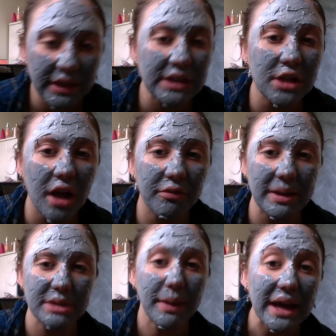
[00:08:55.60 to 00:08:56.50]
is off my
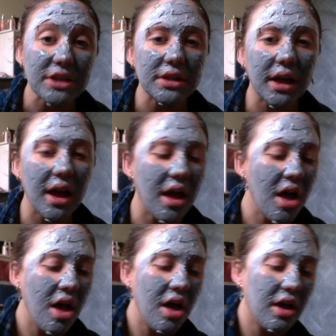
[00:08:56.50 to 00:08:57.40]
spatula,
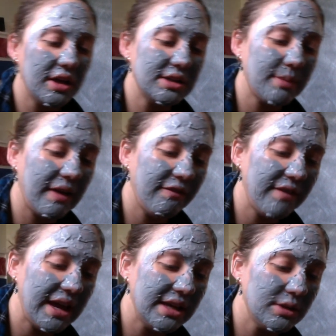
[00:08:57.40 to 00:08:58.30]
onto my
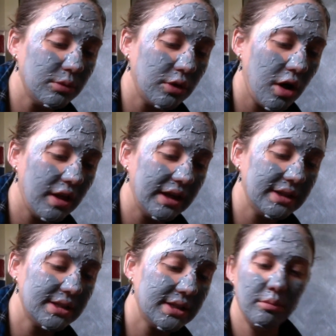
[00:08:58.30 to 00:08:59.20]
face. We'll call
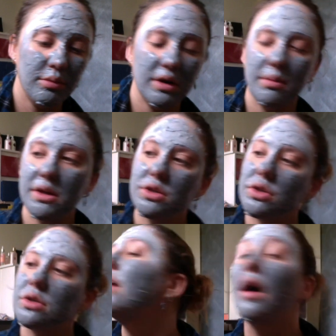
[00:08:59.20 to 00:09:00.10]
it pretty
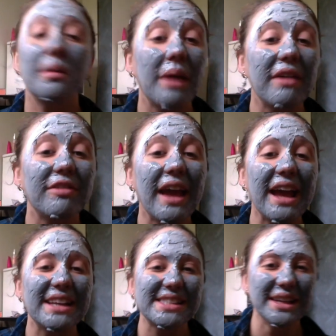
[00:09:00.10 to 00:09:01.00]
much on my
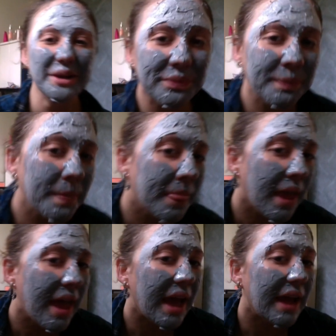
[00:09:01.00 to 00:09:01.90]
face.
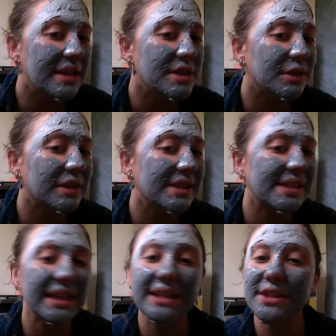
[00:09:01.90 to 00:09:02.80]
As you can
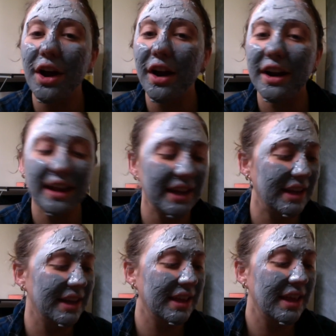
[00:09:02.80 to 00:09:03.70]
see, it's
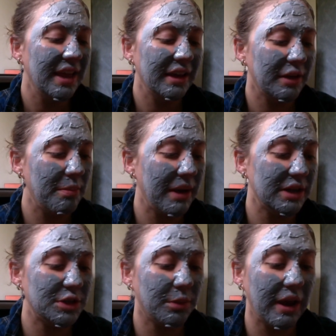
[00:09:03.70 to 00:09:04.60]
already, compared to when